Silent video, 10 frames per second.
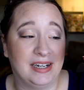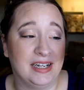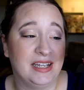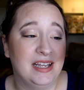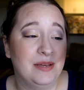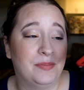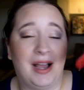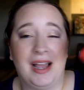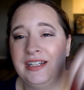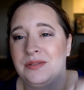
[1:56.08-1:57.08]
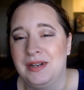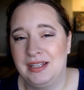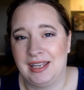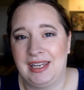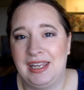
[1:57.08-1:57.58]
it, but I just want to
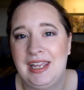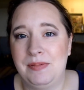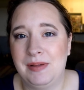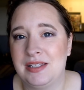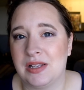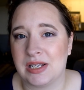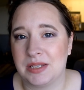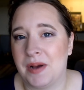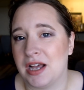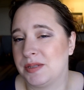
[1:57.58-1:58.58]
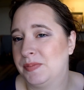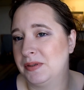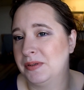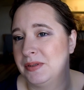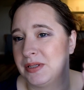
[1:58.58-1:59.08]
like keep it as long as
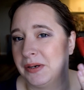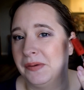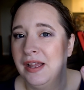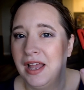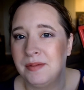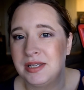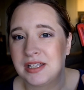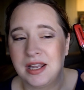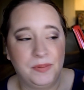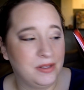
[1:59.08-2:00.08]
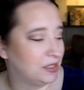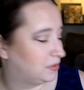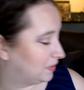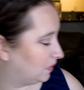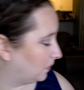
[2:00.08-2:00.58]
possible, so I'm just going to put
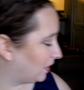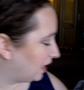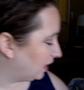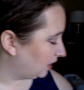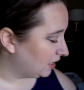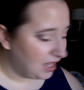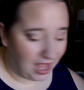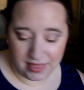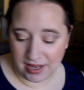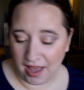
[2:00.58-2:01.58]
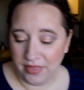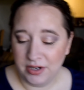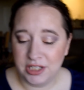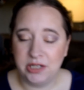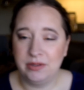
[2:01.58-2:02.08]
this one away. And the other
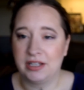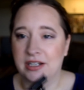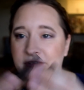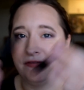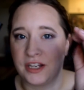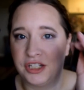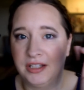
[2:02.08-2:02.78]
two are their confession